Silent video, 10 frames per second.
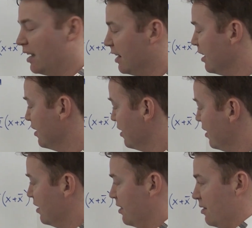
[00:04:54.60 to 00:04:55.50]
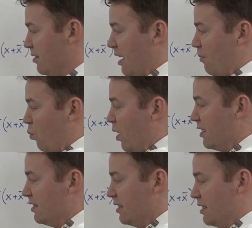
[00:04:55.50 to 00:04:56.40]
And then that
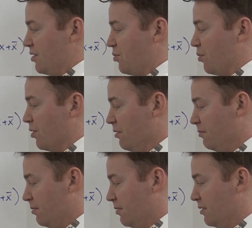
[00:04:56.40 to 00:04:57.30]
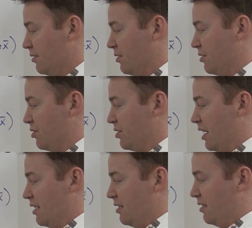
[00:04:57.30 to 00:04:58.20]
1 is torn off to just
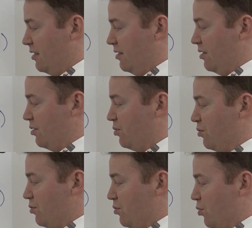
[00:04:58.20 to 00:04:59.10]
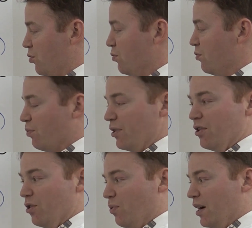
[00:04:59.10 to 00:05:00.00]
get the
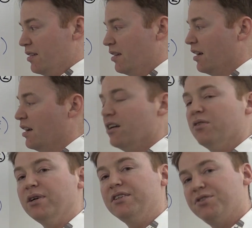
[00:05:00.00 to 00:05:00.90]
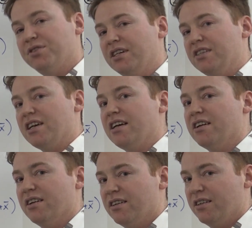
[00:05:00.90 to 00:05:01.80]
2.01, which is
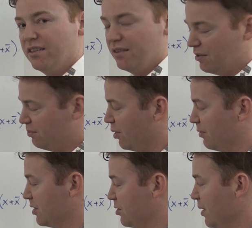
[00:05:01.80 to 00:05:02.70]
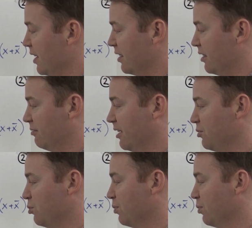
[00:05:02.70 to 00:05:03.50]
a perfect square. In fact,